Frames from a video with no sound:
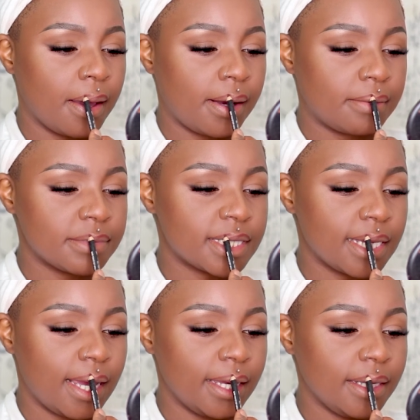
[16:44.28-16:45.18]
I'm
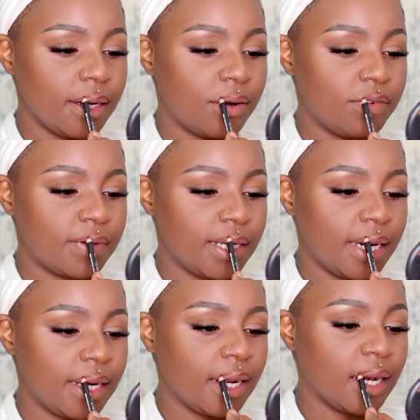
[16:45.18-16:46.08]
slightly
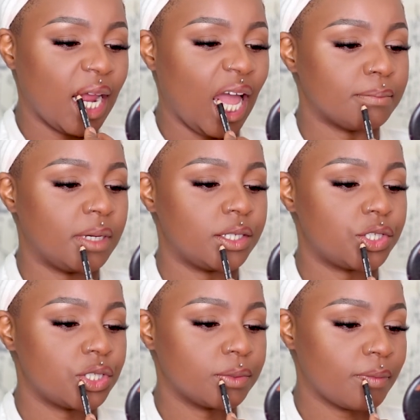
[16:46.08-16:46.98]
overlining, not
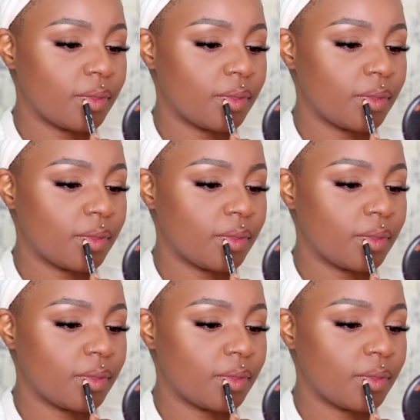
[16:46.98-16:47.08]
much,